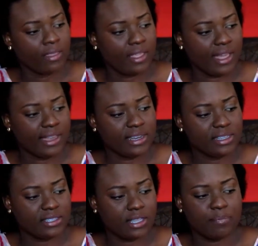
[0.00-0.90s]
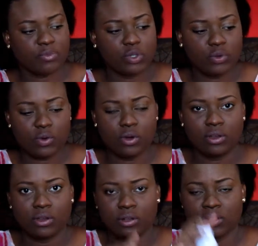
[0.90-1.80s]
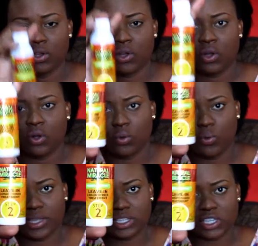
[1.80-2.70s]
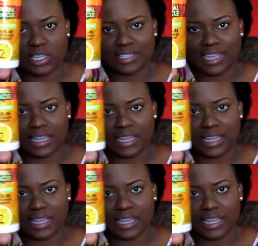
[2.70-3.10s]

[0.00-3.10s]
and step two which is an